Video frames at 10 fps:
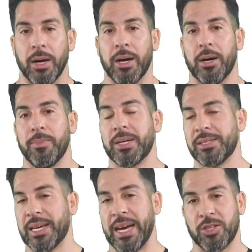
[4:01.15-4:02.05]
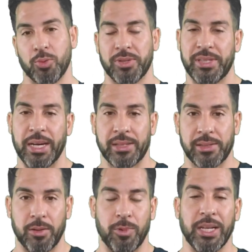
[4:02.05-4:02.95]
Because a casual
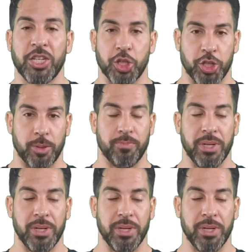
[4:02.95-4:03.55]
sex relationship